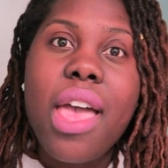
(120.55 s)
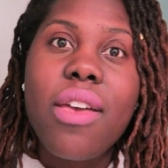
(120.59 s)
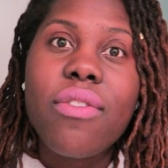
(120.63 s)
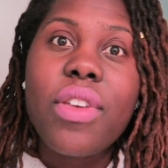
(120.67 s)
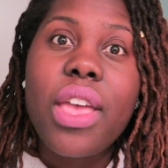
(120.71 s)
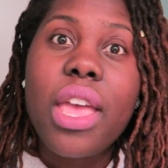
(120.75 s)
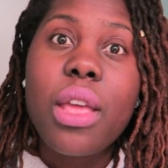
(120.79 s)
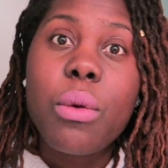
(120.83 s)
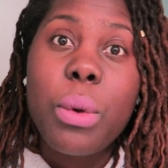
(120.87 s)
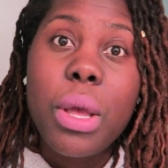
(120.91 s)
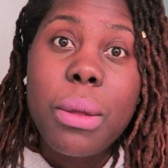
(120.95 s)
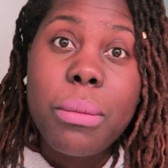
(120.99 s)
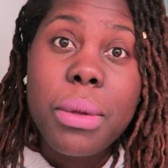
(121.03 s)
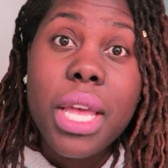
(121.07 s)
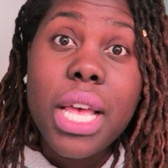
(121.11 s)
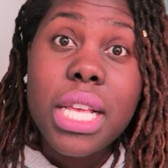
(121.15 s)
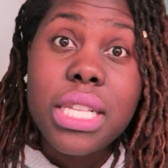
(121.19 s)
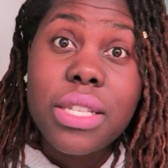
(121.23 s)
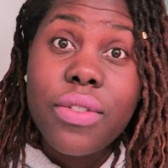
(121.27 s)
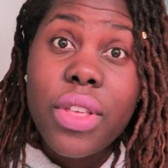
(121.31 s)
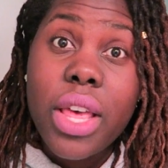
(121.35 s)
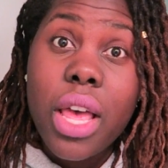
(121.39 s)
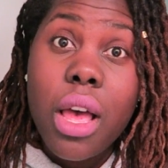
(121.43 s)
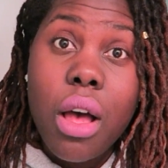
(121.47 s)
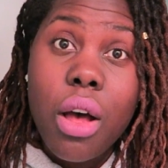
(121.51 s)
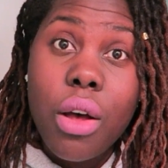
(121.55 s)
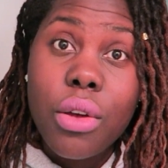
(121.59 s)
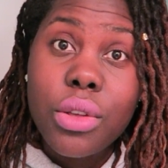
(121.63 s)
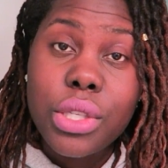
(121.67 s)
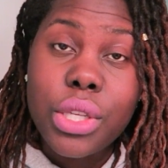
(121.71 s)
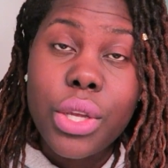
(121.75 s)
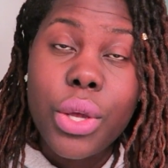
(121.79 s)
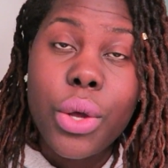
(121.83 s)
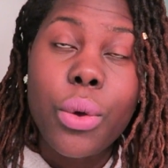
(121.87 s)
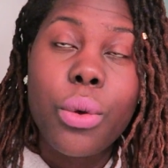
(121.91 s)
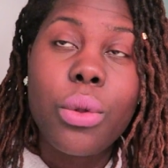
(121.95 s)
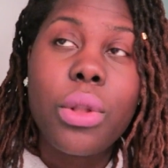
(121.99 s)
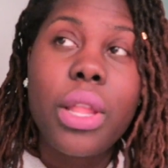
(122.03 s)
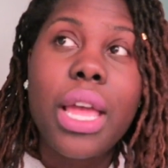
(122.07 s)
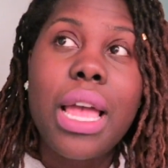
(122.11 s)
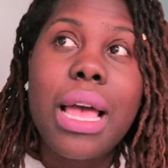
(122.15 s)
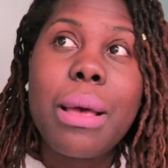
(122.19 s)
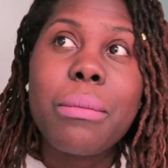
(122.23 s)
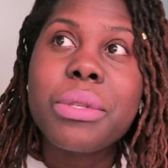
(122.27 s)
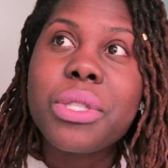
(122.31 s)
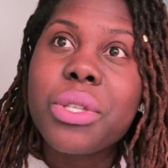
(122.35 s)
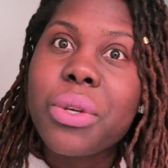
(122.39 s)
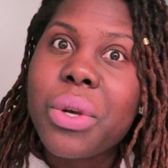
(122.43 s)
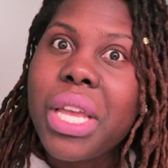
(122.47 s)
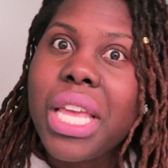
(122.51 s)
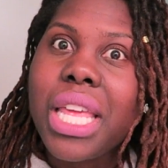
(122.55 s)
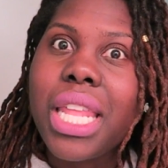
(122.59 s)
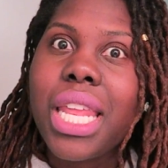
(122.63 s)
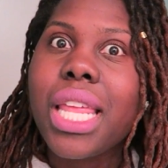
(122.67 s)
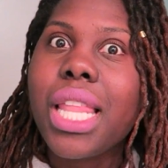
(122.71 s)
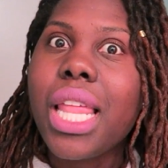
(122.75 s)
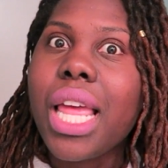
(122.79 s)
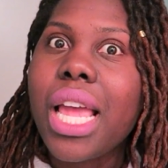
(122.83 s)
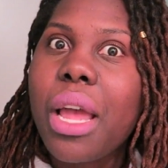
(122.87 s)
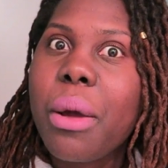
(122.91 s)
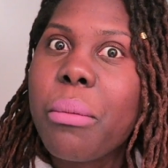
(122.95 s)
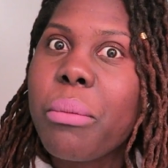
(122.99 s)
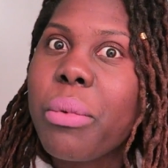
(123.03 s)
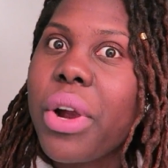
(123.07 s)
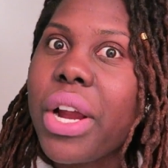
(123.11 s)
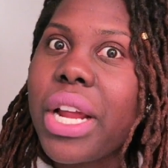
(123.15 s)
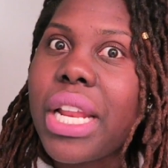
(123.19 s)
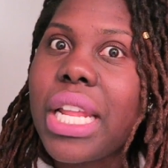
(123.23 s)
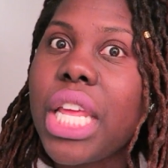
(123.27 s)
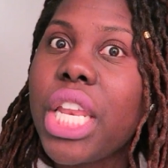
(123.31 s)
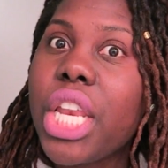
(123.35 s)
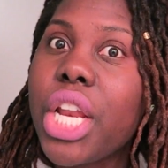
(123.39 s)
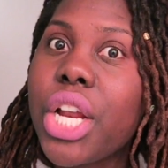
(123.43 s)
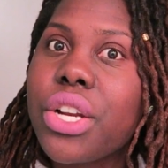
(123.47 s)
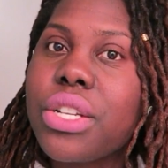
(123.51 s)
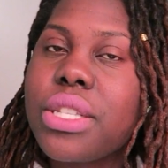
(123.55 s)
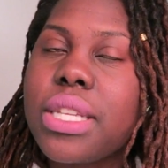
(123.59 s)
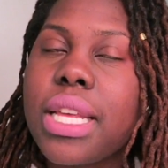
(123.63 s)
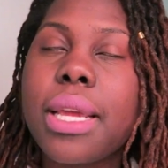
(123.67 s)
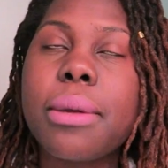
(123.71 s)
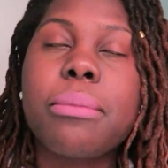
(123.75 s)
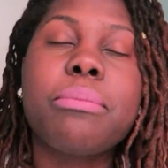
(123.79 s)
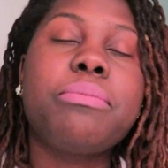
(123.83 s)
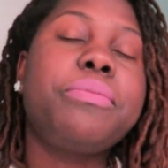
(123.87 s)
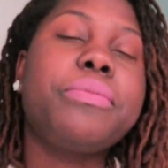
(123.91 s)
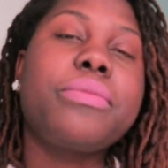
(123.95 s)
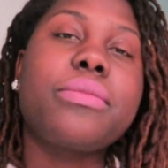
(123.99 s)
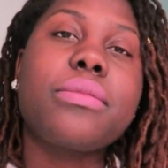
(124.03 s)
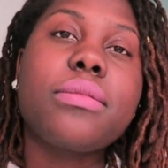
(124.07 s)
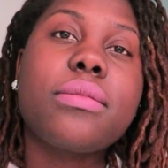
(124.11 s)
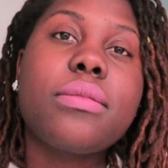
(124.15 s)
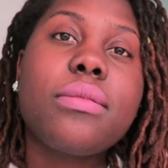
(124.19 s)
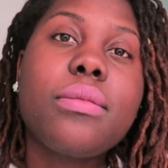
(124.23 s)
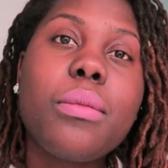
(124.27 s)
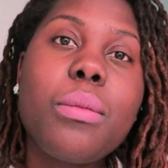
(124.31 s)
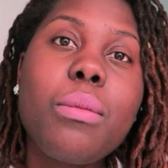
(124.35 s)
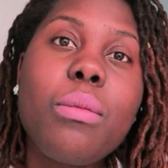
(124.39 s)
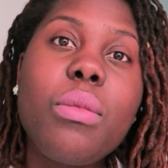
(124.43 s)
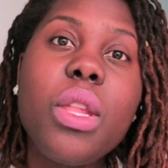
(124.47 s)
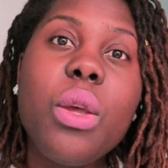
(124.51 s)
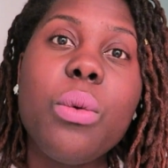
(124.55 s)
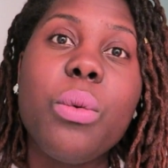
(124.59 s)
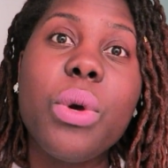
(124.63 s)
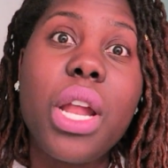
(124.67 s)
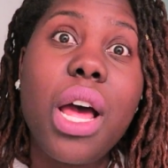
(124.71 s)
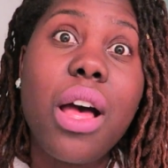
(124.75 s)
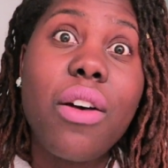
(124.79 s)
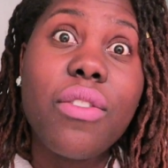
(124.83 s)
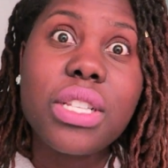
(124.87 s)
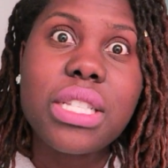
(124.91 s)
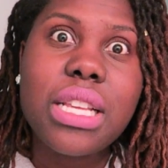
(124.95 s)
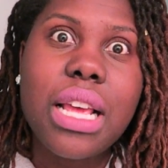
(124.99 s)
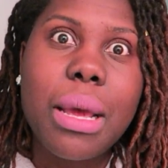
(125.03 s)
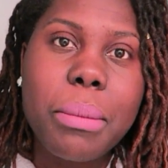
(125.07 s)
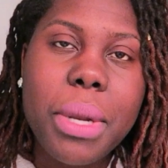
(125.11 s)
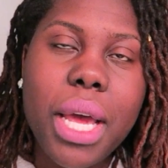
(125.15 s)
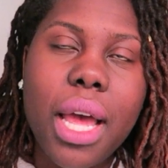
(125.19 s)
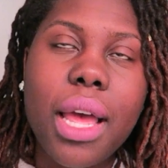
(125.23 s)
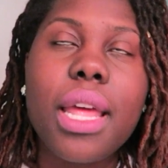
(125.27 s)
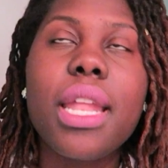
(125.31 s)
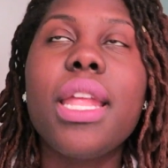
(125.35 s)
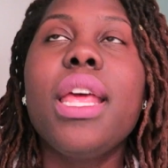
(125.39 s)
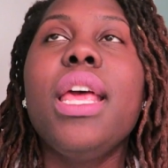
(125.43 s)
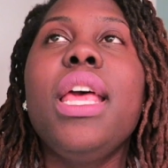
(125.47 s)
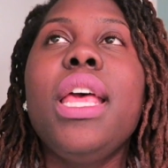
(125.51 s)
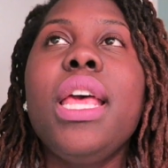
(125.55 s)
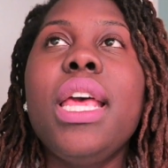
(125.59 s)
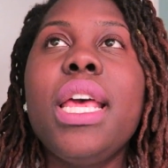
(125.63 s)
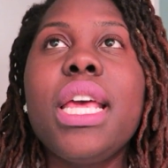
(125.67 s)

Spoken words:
have gained weight because of that also. Like, I'm still eating like I'm pregnant and nursing, when obviously I'm not.